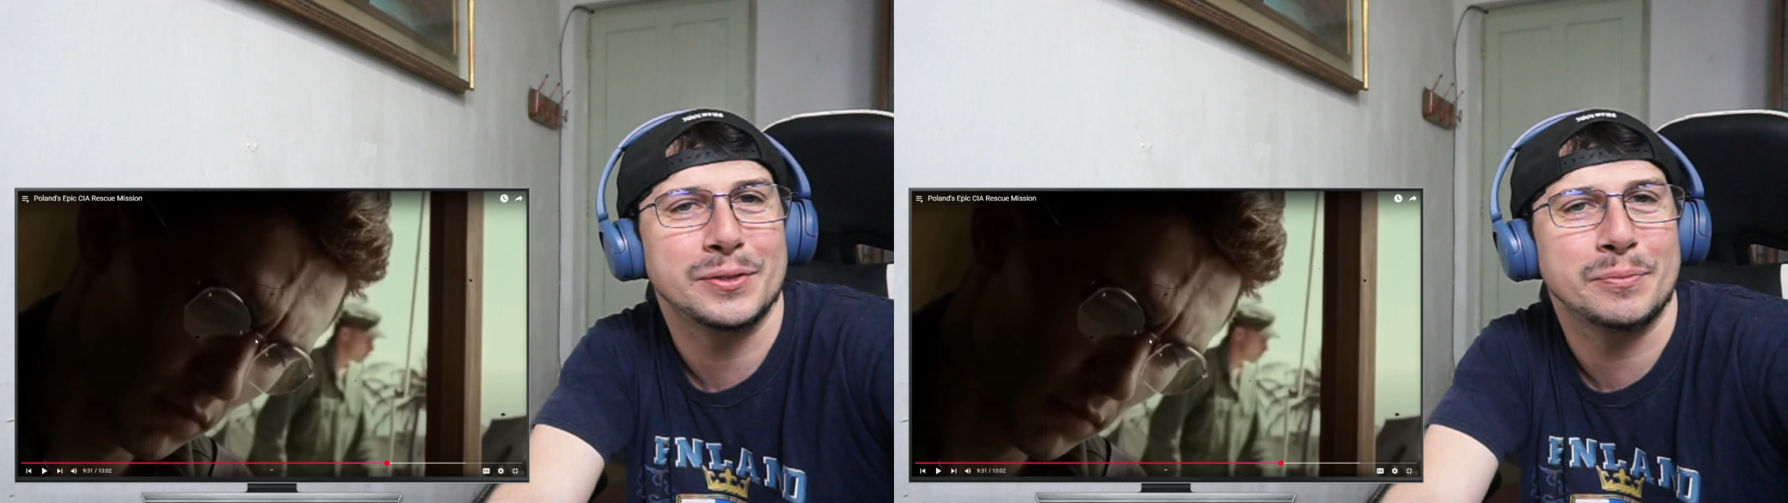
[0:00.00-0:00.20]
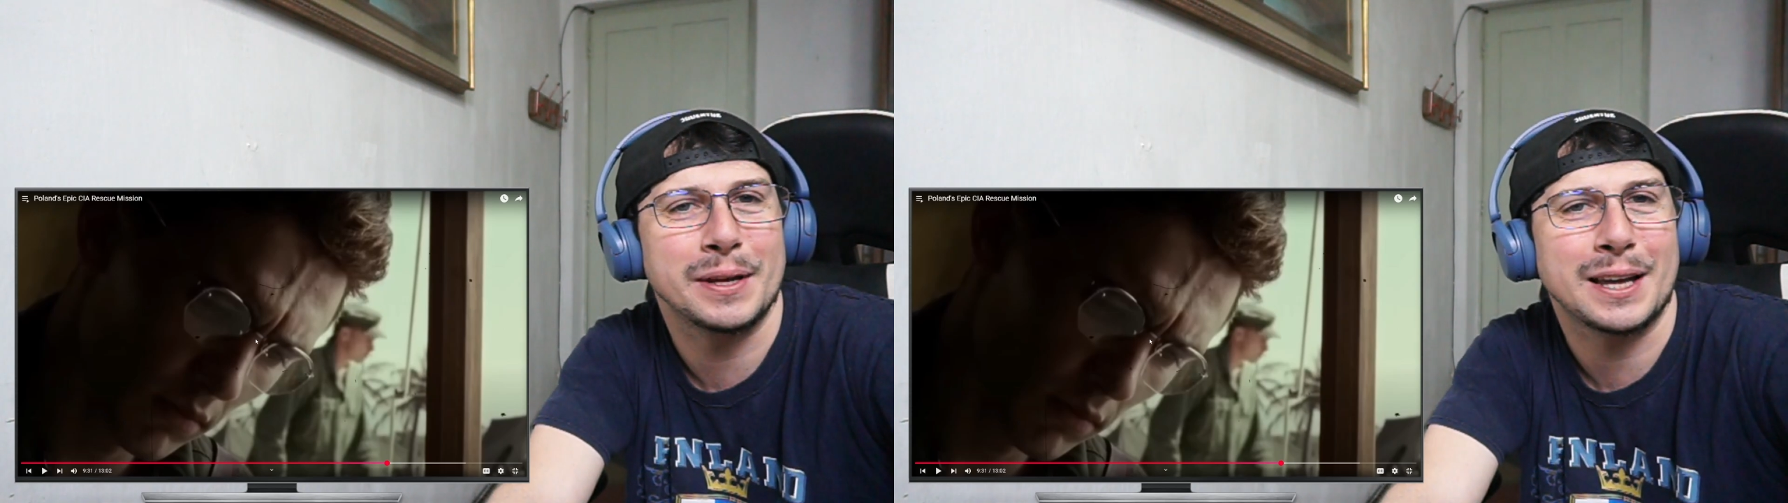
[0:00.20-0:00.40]
to
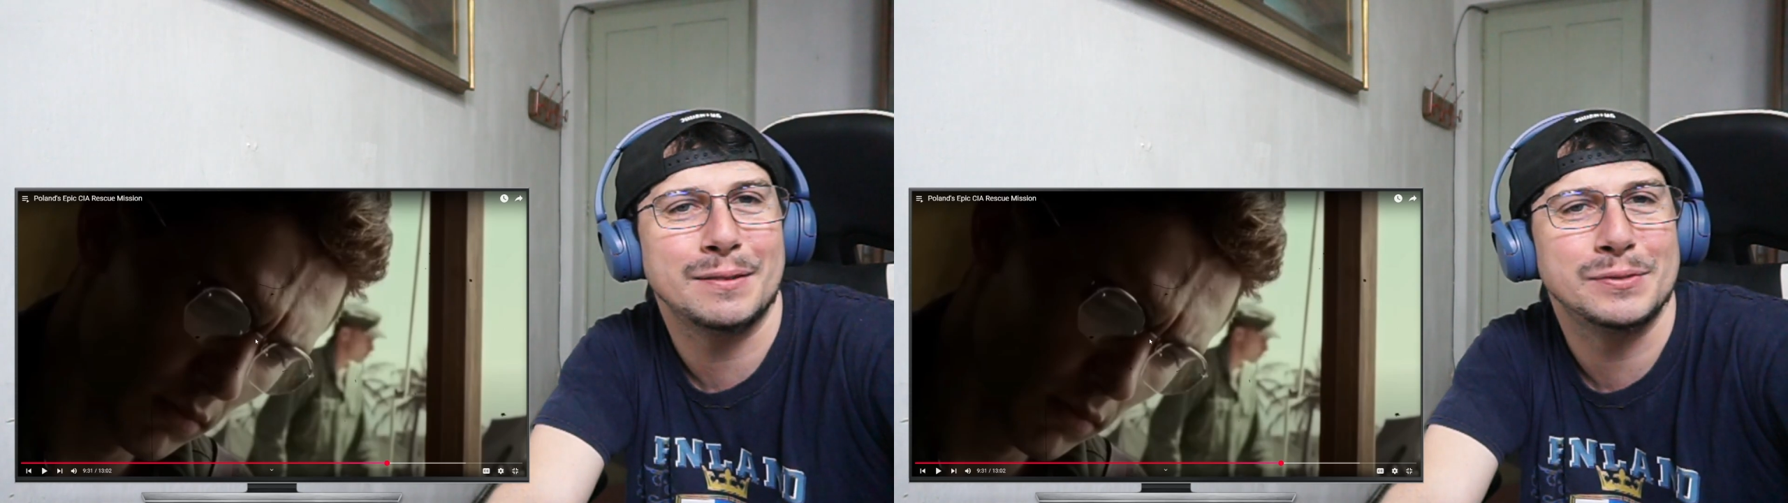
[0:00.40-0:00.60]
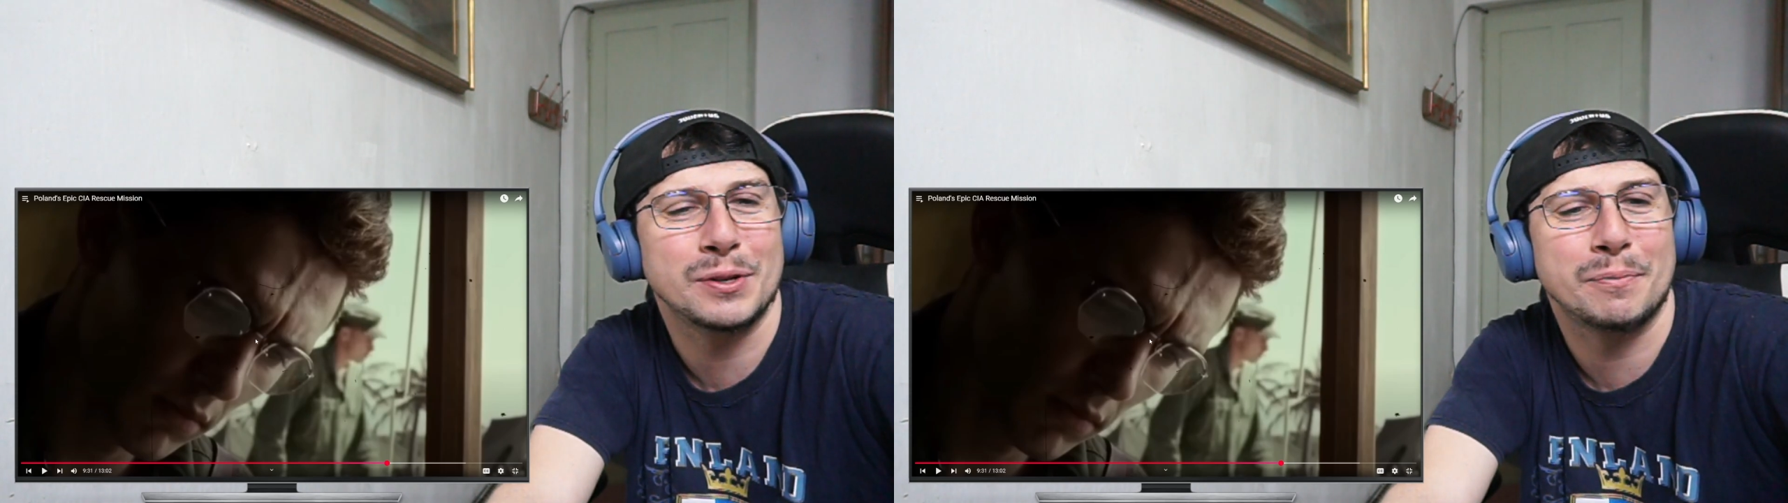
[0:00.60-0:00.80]
become so